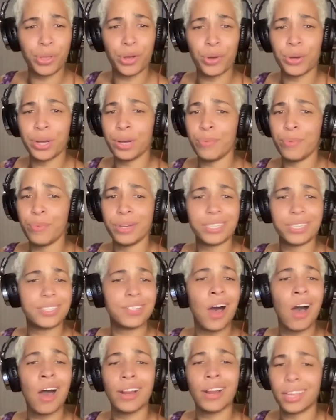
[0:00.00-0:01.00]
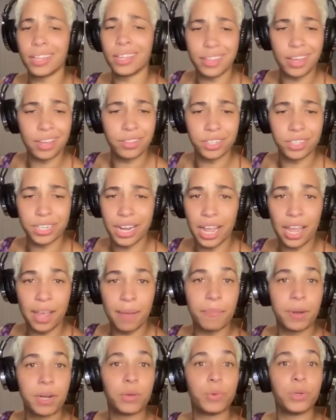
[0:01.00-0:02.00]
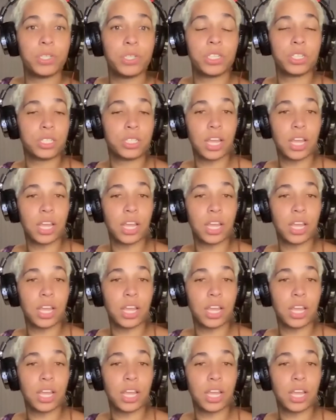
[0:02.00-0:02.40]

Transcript: yoga with Sonic the other day, but it was